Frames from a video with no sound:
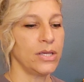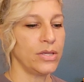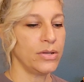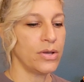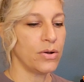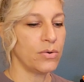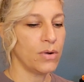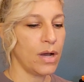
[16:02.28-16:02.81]
you
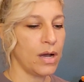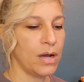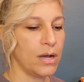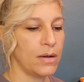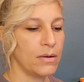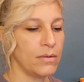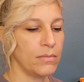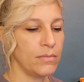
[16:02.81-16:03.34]

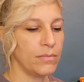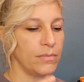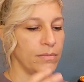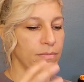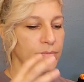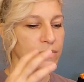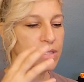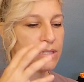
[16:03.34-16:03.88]
know,
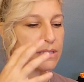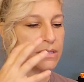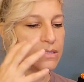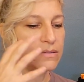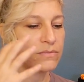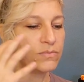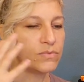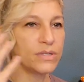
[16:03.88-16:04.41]

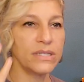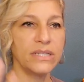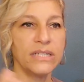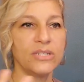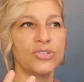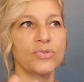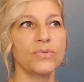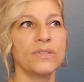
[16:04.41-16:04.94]

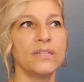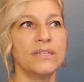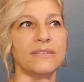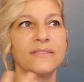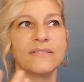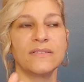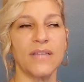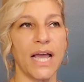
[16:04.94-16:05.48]
really truly
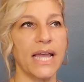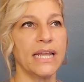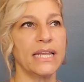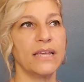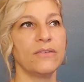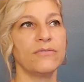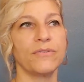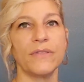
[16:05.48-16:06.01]

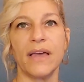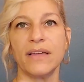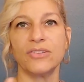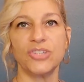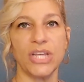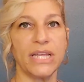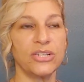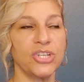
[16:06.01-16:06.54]
deciding for that
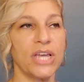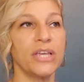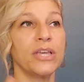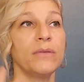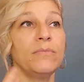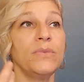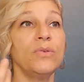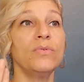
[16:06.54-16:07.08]
change and
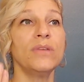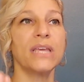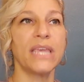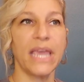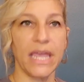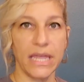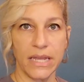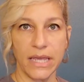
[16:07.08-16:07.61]

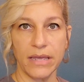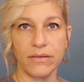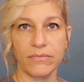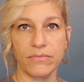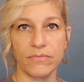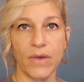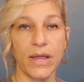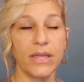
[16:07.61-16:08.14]
communicating,
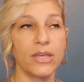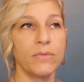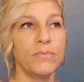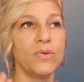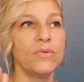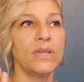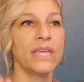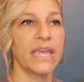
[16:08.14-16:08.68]
right?
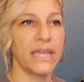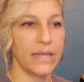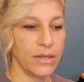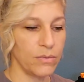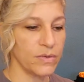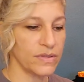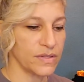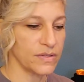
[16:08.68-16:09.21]

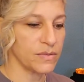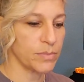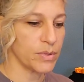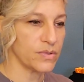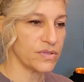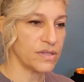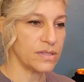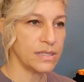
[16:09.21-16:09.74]
Communicating with this
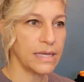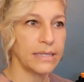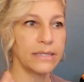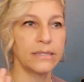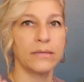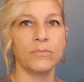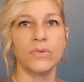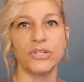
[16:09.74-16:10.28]
person,
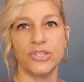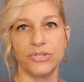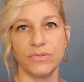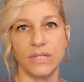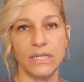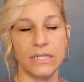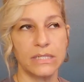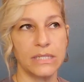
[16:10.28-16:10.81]
telling them what you
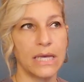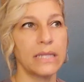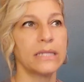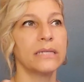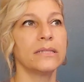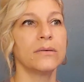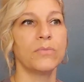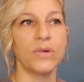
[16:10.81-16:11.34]
need,
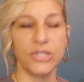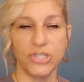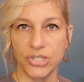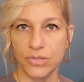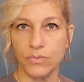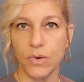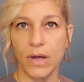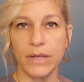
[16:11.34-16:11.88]
telling them what
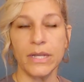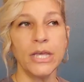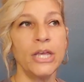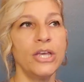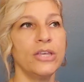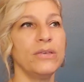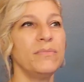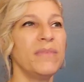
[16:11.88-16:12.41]
you want.
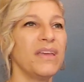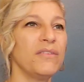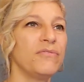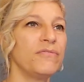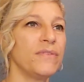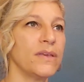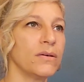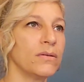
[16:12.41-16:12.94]
You may
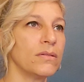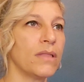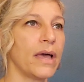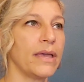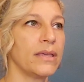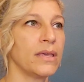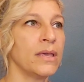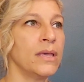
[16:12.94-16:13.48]
feel
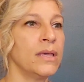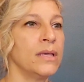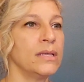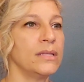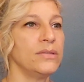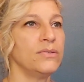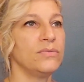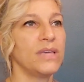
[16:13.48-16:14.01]
like
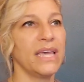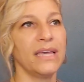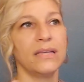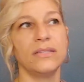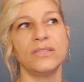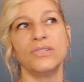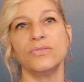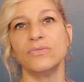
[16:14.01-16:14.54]
you
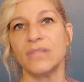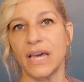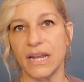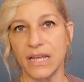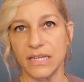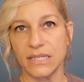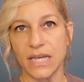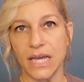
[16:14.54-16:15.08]
can't do that
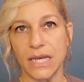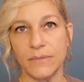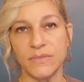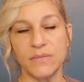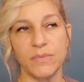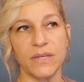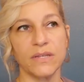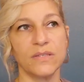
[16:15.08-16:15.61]
at
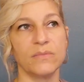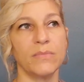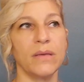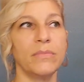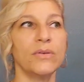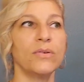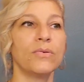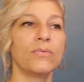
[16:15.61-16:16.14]
times because
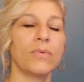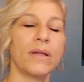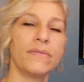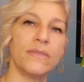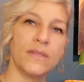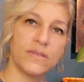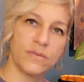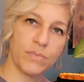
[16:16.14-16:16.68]
maybe you'll
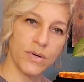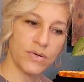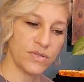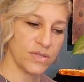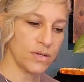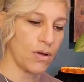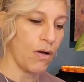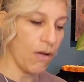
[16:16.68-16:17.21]
run this
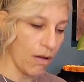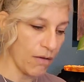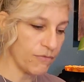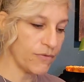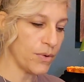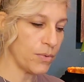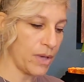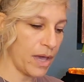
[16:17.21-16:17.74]
person
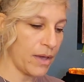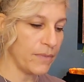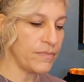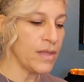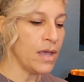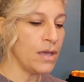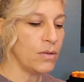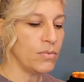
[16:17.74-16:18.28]
off, okay?
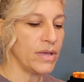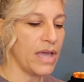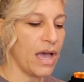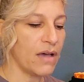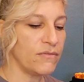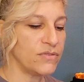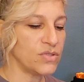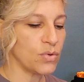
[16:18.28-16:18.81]
We
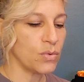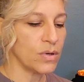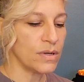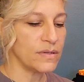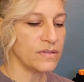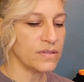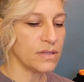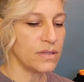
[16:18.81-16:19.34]
have
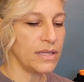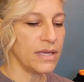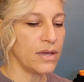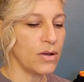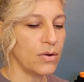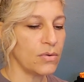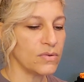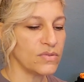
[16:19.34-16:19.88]
Taurus,
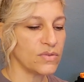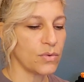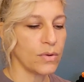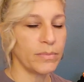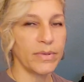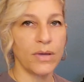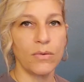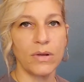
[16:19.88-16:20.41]
Leo,
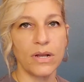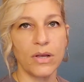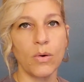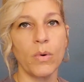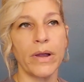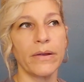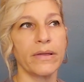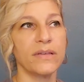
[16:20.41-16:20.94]
Scorpio, and
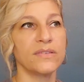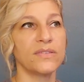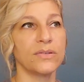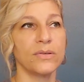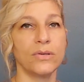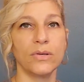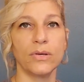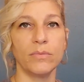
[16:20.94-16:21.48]
Aquarius, so
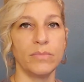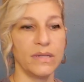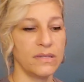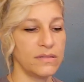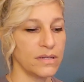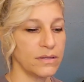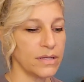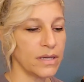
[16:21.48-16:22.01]
you could be
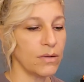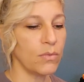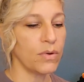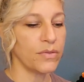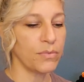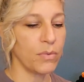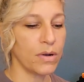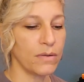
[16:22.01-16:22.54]
dealing
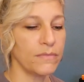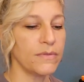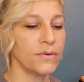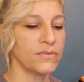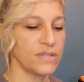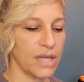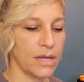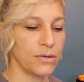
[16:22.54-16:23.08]
with one of
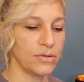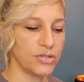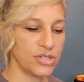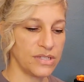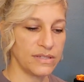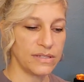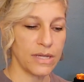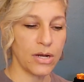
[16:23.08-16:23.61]
those
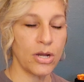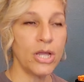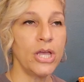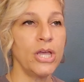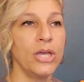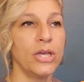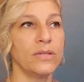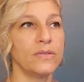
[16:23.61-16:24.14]
energies there.
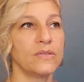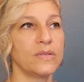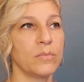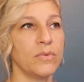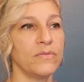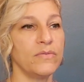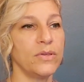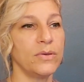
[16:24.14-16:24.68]

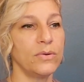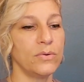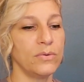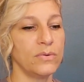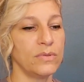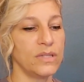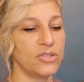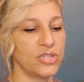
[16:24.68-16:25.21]
Some of
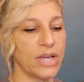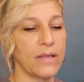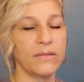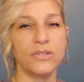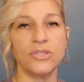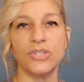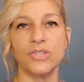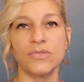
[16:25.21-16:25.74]
you, the
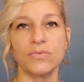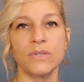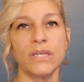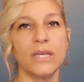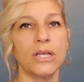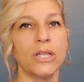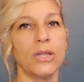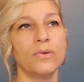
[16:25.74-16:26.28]
challenge is
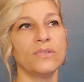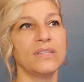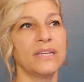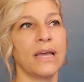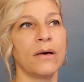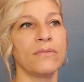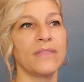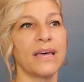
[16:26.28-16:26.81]
really
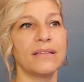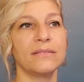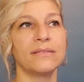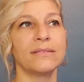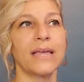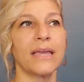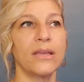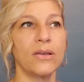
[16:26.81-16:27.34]
closing out that
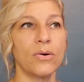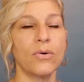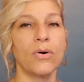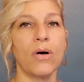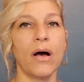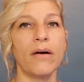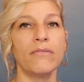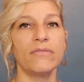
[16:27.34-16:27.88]

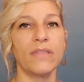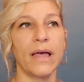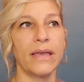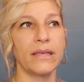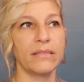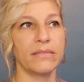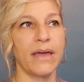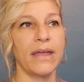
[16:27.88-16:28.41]
cycle of
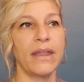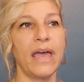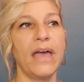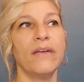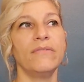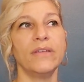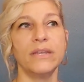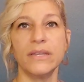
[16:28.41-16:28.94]
like that
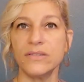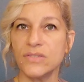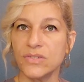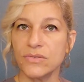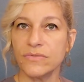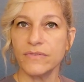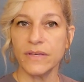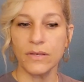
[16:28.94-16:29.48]
heaviness
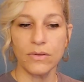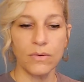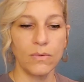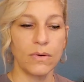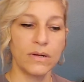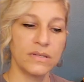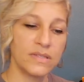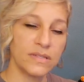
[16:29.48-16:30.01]
you feel,
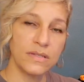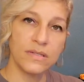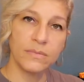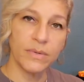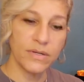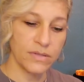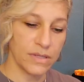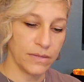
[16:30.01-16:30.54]
or it's this
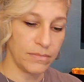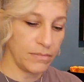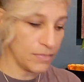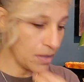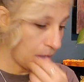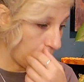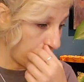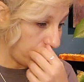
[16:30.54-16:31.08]
person,
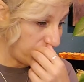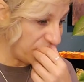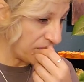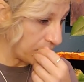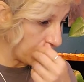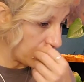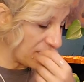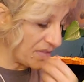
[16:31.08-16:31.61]
okay?
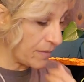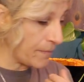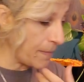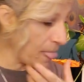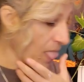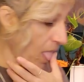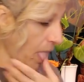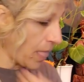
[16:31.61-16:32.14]

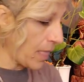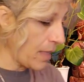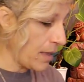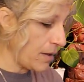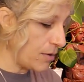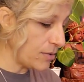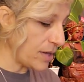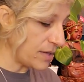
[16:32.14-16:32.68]

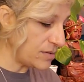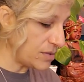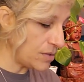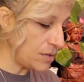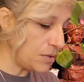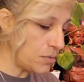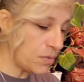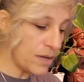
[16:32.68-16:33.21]
Okay, so
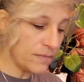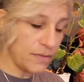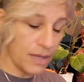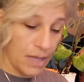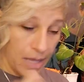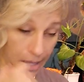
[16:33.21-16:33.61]
you want the